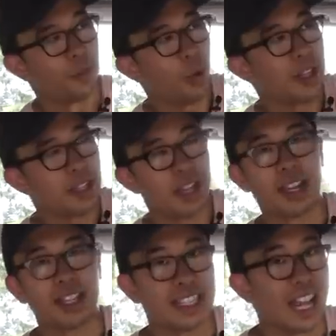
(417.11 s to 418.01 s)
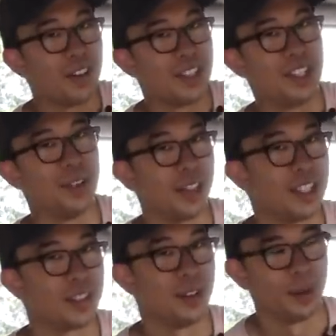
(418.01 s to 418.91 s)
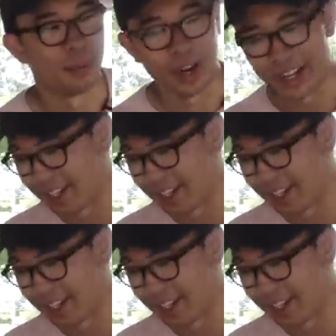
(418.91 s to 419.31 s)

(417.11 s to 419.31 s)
And one day I can guarantee you that's going to